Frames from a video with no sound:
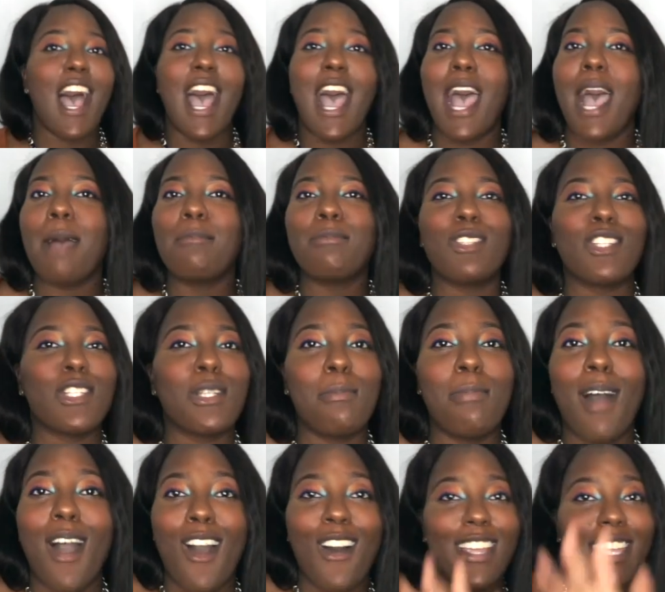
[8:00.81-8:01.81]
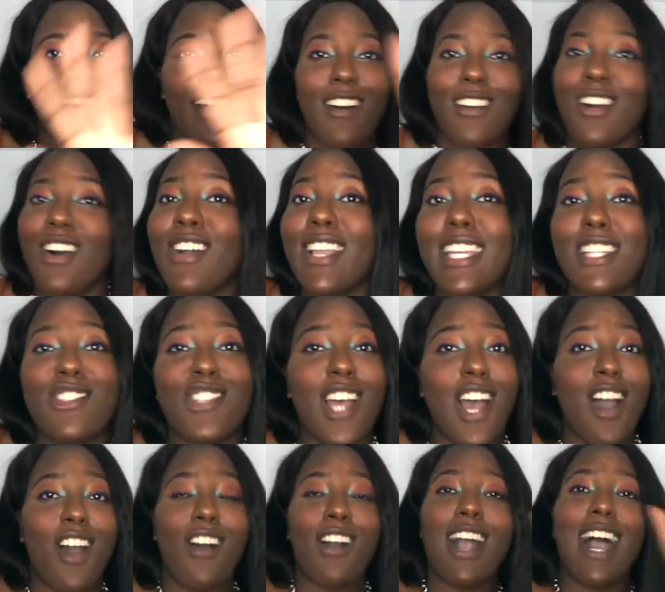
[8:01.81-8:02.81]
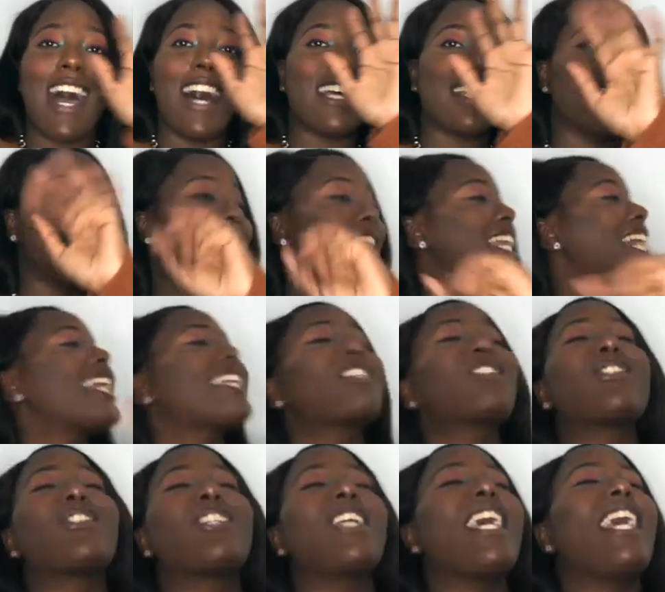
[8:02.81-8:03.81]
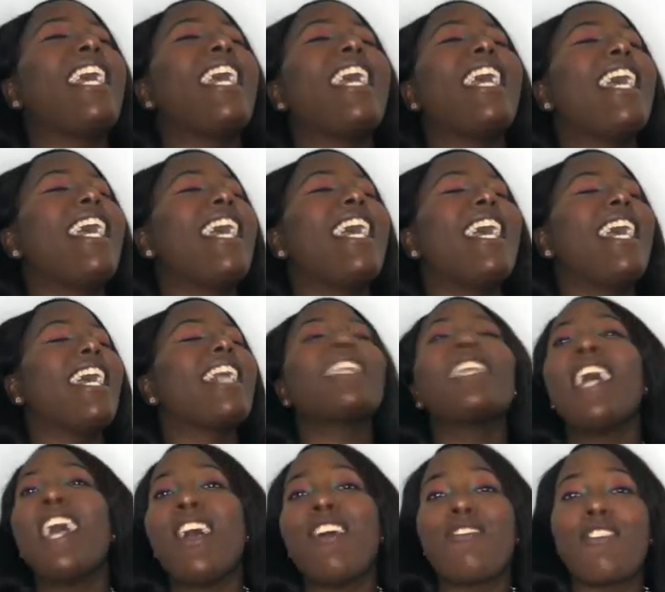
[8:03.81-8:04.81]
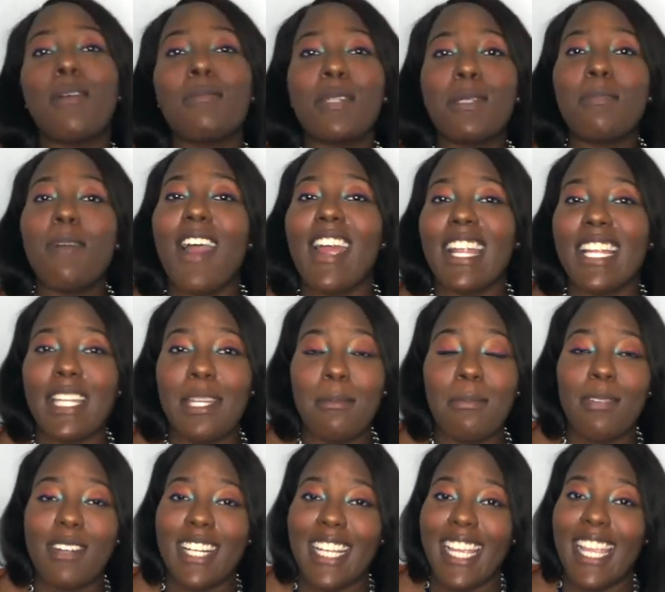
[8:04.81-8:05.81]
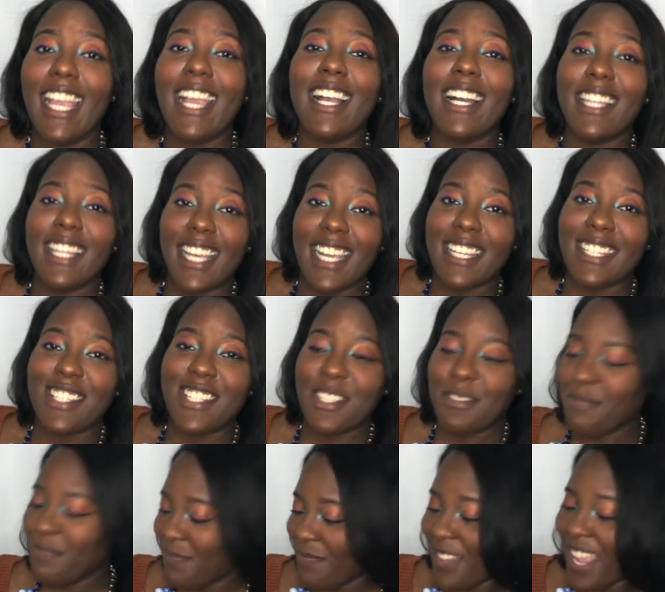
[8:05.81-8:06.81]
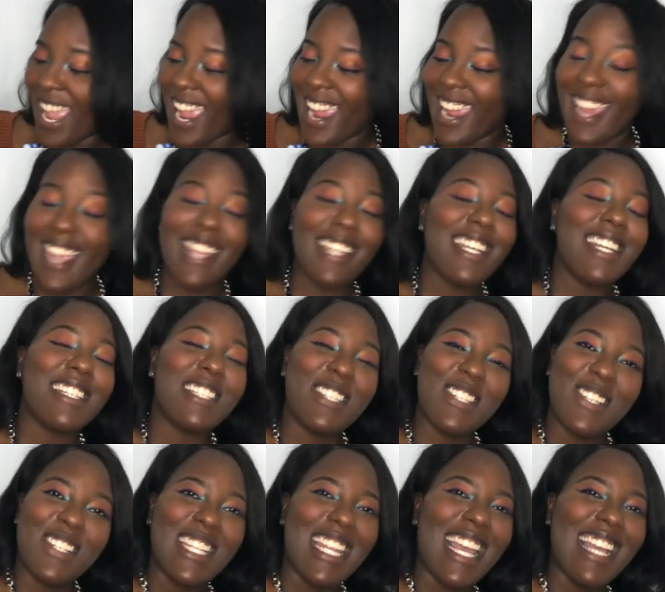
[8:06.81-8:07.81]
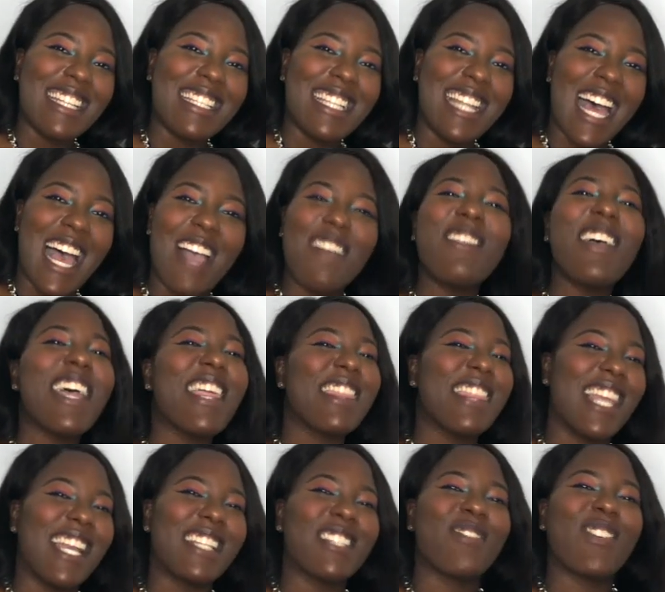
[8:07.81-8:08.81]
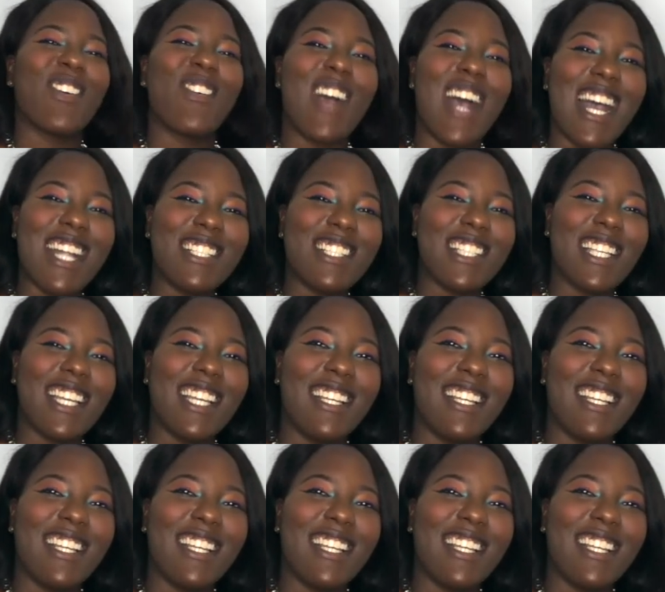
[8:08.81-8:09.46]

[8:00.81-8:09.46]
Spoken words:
I'm just appalled. Y'all, go get y'all collection from Sparkly Pretty Collection. And until next time, thanks for watching.